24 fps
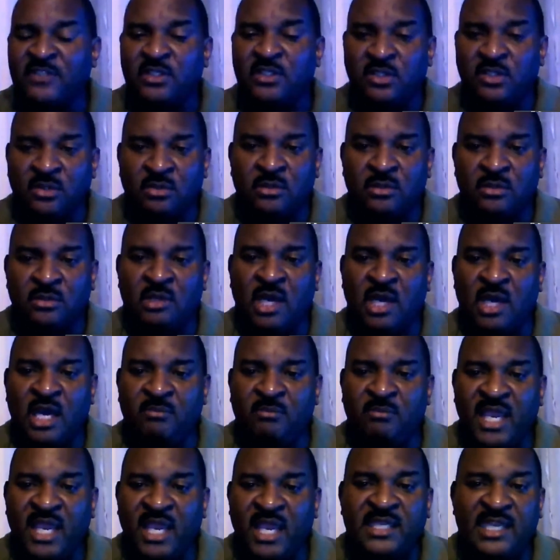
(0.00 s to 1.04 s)
to do on
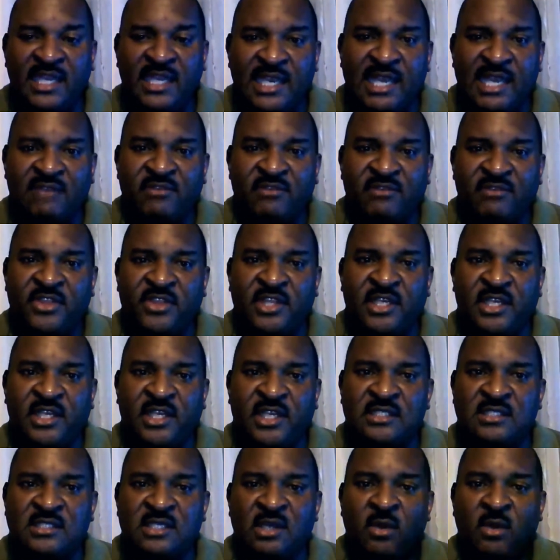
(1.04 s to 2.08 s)
May the 11th
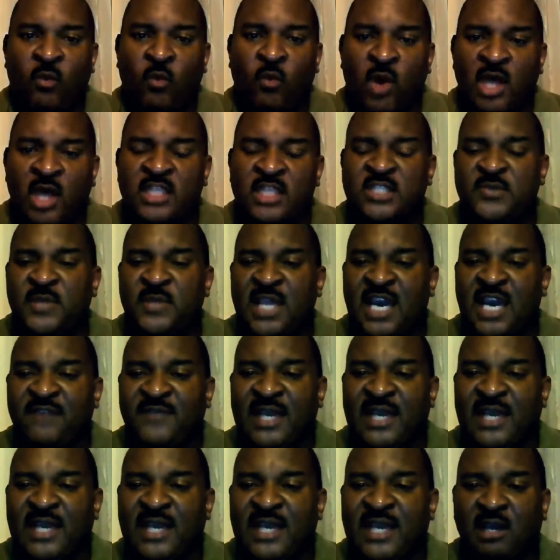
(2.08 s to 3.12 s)
is, once we have
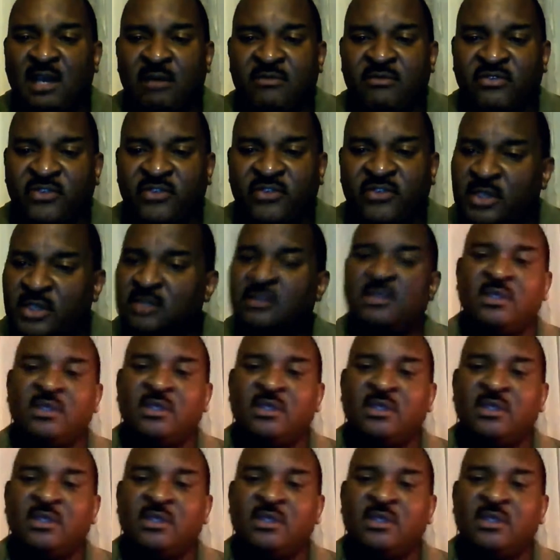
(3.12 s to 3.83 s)
that comfort,